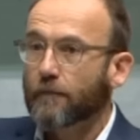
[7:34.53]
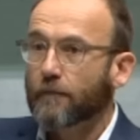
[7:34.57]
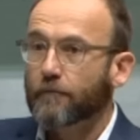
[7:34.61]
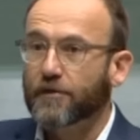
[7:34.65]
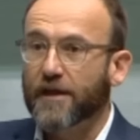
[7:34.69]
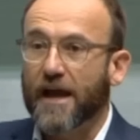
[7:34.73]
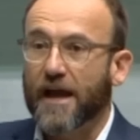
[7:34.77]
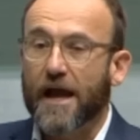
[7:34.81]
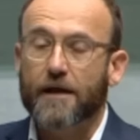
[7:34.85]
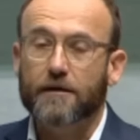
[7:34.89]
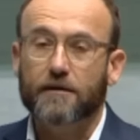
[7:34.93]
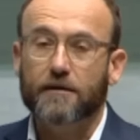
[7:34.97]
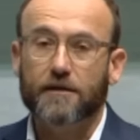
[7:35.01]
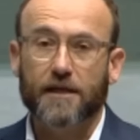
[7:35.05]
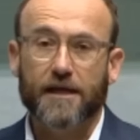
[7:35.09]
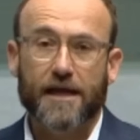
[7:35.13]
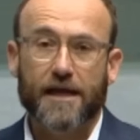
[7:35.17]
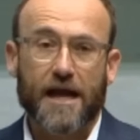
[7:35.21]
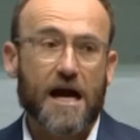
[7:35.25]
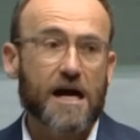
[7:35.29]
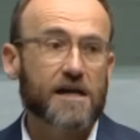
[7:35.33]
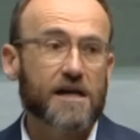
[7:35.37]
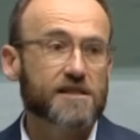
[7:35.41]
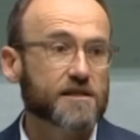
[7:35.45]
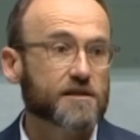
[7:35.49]
that the
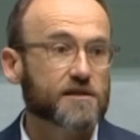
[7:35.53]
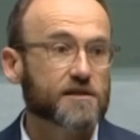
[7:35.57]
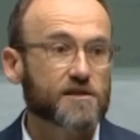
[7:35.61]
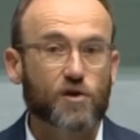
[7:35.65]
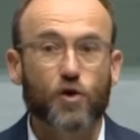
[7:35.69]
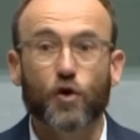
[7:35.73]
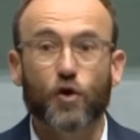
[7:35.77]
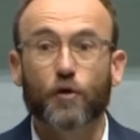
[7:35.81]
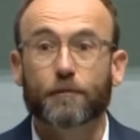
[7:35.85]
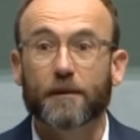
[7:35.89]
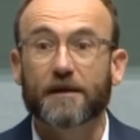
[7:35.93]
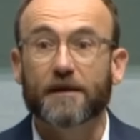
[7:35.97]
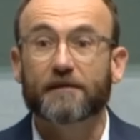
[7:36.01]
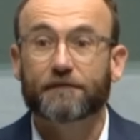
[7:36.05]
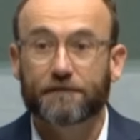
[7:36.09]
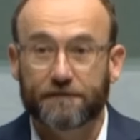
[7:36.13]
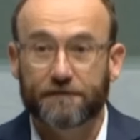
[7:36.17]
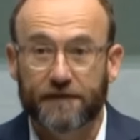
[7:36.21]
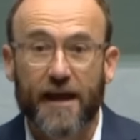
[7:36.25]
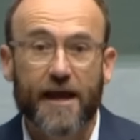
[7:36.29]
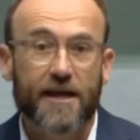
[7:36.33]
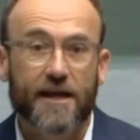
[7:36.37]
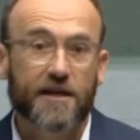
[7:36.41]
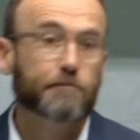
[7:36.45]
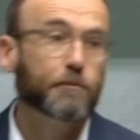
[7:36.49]
Gazans could be
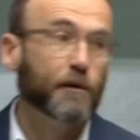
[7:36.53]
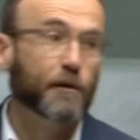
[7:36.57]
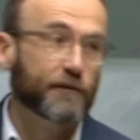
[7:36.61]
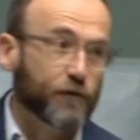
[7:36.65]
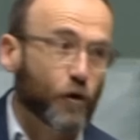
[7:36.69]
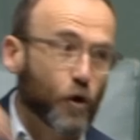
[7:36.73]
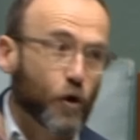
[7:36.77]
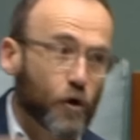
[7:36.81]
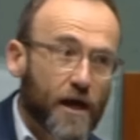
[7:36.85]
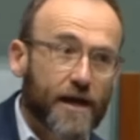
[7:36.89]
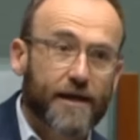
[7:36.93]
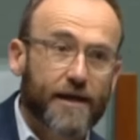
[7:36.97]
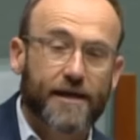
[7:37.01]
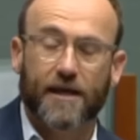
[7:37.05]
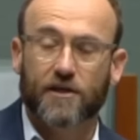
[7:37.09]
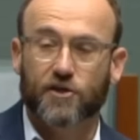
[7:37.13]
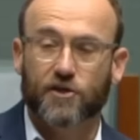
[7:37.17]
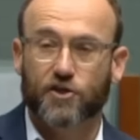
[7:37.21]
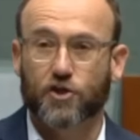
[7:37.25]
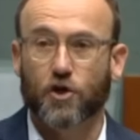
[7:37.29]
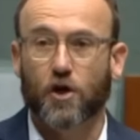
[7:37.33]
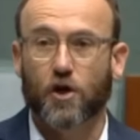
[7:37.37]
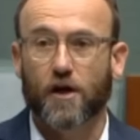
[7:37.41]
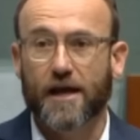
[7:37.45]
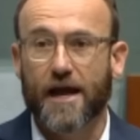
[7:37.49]
fed before they get
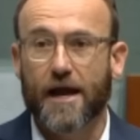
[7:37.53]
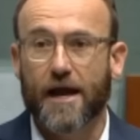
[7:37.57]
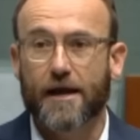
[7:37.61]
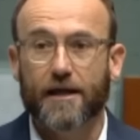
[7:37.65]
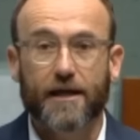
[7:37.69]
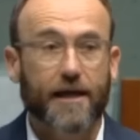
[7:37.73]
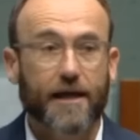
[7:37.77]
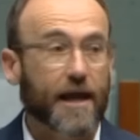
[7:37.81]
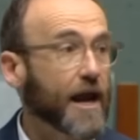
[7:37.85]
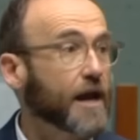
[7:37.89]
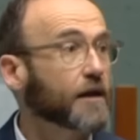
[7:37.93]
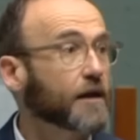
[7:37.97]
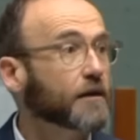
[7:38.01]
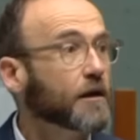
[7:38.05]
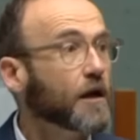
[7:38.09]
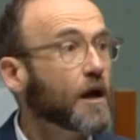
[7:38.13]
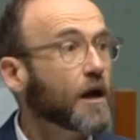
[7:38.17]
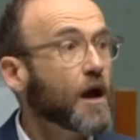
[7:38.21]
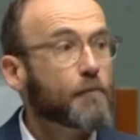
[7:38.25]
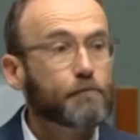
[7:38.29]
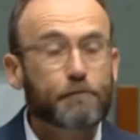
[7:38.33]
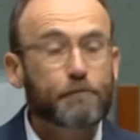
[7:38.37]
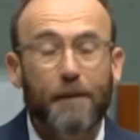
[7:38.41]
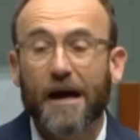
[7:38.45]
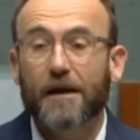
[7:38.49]
shot at again,
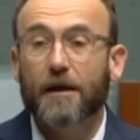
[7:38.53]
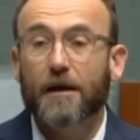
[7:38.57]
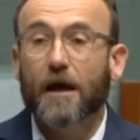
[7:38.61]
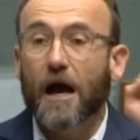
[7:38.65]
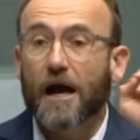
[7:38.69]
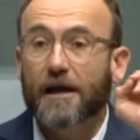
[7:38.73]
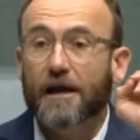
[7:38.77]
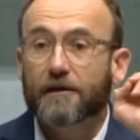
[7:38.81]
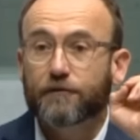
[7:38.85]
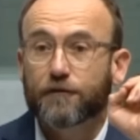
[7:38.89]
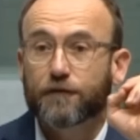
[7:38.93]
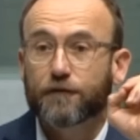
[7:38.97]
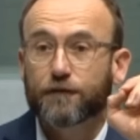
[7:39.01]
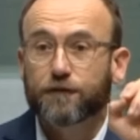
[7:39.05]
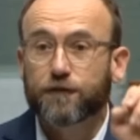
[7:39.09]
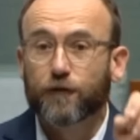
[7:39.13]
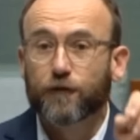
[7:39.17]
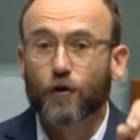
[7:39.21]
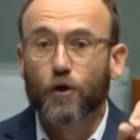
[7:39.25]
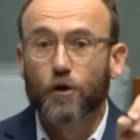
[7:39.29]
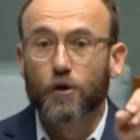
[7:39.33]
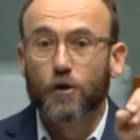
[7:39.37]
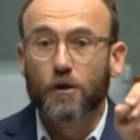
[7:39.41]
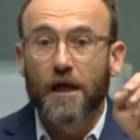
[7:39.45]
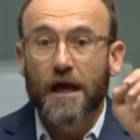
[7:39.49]
but a
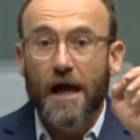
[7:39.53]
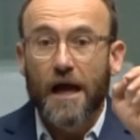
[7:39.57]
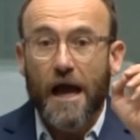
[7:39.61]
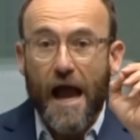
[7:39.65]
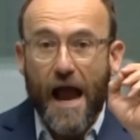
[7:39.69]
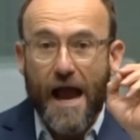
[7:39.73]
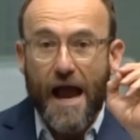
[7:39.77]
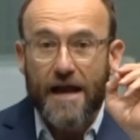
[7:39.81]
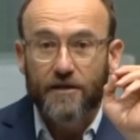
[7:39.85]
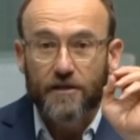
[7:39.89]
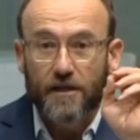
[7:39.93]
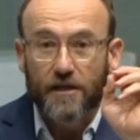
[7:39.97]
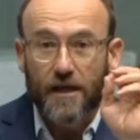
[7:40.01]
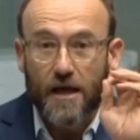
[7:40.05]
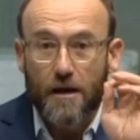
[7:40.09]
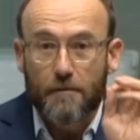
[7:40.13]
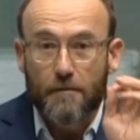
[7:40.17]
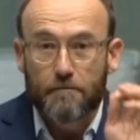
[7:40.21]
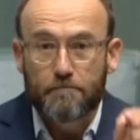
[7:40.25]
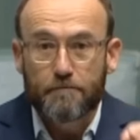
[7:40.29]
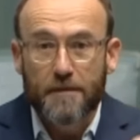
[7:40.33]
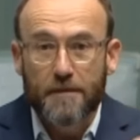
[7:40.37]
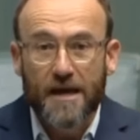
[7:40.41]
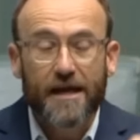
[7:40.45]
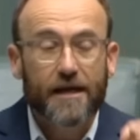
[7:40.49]
full and
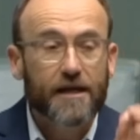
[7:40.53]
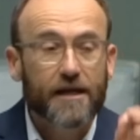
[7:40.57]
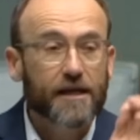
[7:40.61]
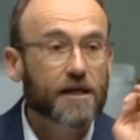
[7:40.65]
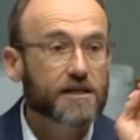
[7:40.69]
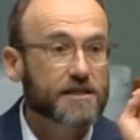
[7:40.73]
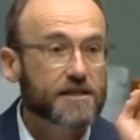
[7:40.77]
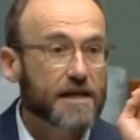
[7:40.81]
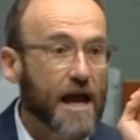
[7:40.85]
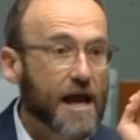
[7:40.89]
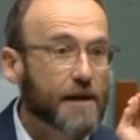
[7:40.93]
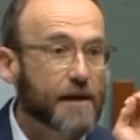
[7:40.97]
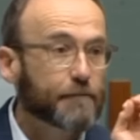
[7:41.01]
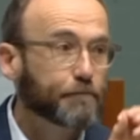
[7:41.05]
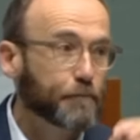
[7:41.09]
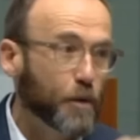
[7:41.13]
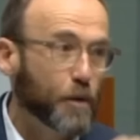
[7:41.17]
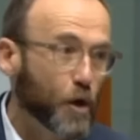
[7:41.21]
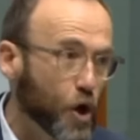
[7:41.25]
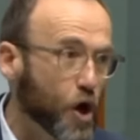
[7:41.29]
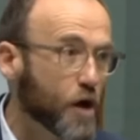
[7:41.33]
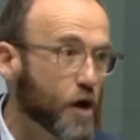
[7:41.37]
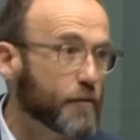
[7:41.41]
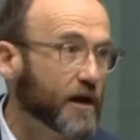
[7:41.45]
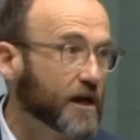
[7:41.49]
immediate and
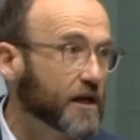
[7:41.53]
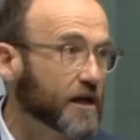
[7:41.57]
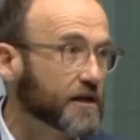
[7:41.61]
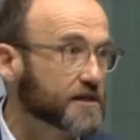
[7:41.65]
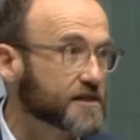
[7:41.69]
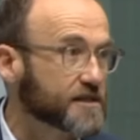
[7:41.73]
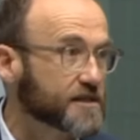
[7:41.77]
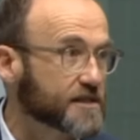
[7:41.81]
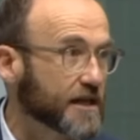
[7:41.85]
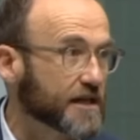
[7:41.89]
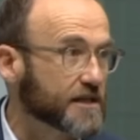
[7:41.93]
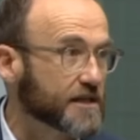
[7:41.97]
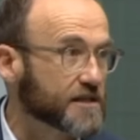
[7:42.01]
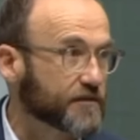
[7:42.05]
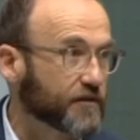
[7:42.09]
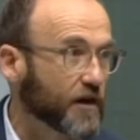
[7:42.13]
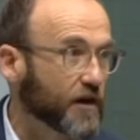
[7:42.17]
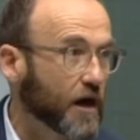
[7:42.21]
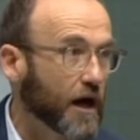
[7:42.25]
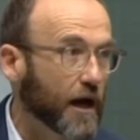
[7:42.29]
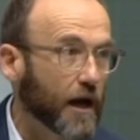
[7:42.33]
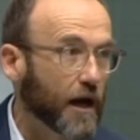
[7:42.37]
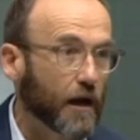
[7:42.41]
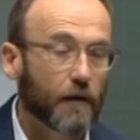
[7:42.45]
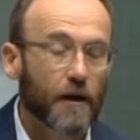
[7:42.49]
permanent
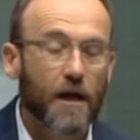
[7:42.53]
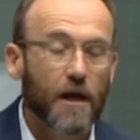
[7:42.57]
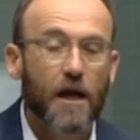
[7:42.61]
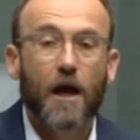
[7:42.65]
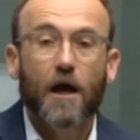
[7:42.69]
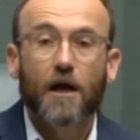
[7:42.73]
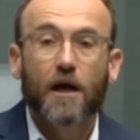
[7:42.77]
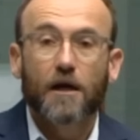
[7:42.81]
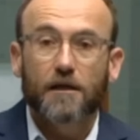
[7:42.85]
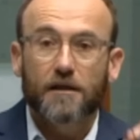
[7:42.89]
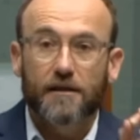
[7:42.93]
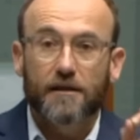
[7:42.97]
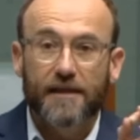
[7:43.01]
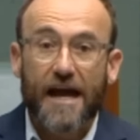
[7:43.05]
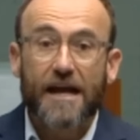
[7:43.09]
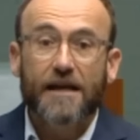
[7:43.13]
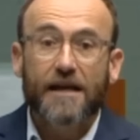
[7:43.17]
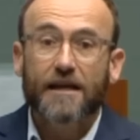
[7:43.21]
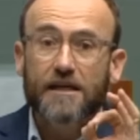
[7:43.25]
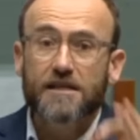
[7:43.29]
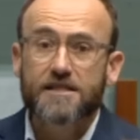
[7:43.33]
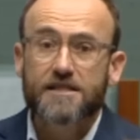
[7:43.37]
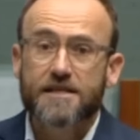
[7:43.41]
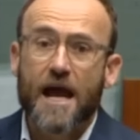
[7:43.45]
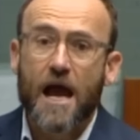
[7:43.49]
ceasefire. That
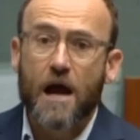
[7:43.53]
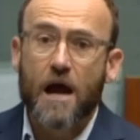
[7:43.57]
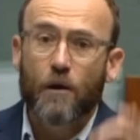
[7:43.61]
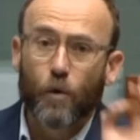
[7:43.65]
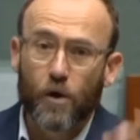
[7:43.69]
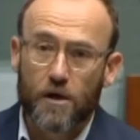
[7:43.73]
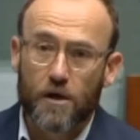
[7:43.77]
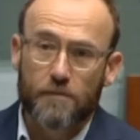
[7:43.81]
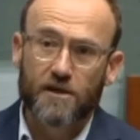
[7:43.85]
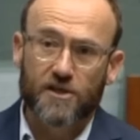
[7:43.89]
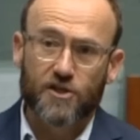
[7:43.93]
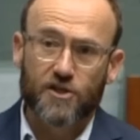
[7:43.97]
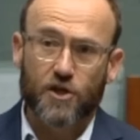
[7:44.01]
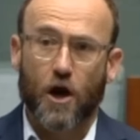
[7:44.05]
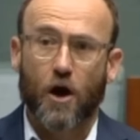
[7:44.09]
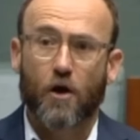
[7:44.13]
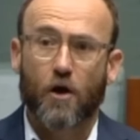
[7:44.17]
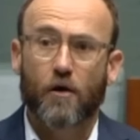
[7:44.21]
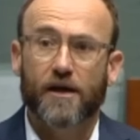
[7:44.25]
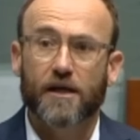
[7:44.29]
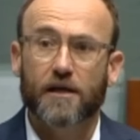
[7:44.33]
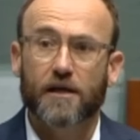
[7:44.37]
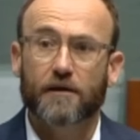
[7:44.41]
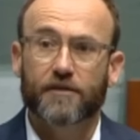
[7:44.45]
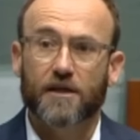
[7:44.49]
is now what a
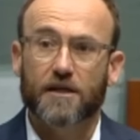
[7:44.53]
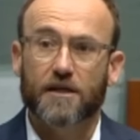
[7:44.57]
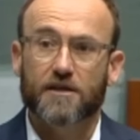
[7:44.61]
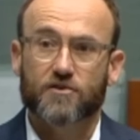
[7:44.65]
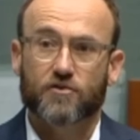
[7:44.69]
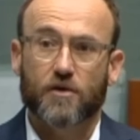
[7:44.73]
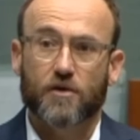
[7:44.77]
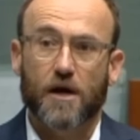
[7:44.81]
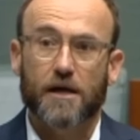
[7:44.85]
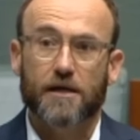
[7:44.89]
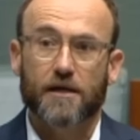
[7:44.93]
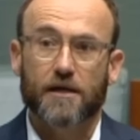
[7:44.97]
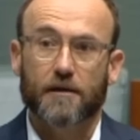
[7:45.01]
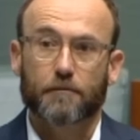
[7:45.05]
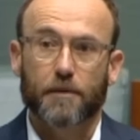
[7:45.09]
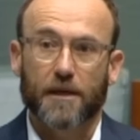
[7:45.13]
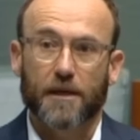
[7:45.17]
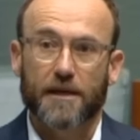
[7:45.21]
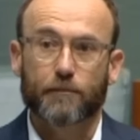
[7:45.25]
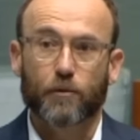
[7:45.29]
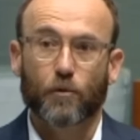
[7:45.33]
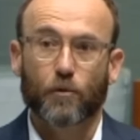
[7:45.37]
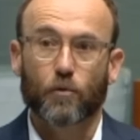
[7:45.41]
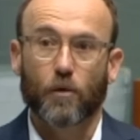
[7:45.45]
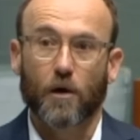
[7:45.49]
majority of the Australian
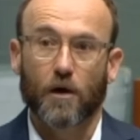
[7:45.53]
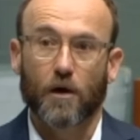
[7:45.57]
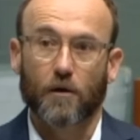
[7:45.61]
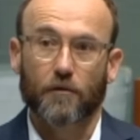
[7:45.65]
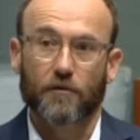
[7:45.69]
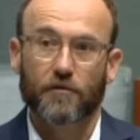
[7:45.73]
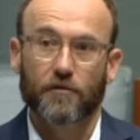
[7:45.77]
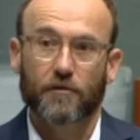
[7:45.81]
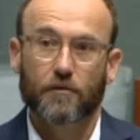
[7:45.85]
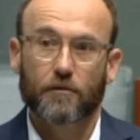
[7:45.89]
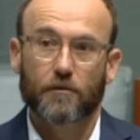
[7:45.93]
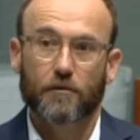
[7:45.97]
people want.